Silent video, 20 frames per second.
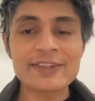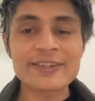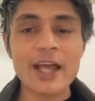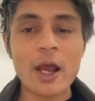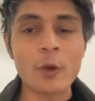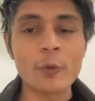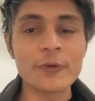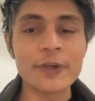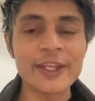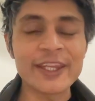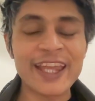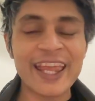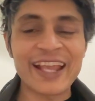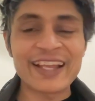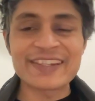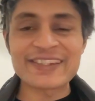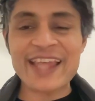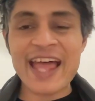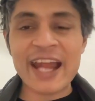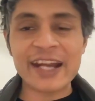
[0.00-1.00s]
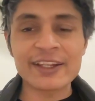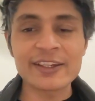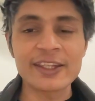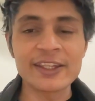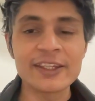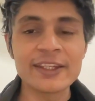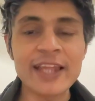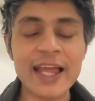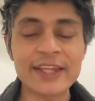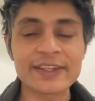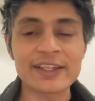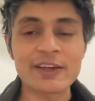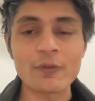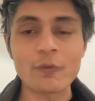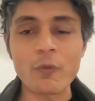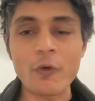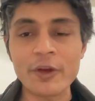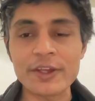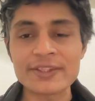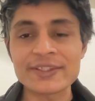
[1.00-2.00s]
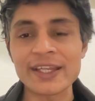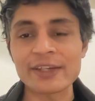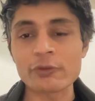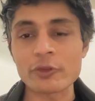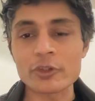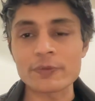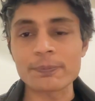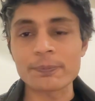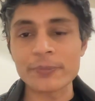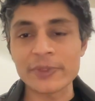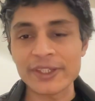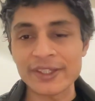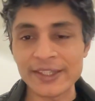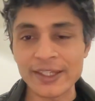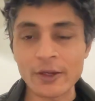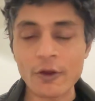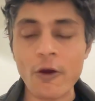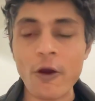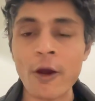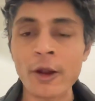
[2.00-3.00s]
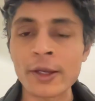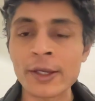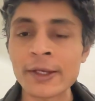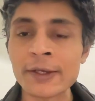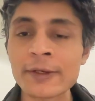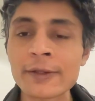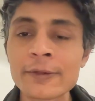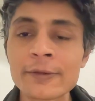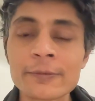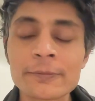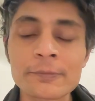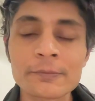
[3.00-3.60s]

sounding exactly like the voice that was pre-recorded.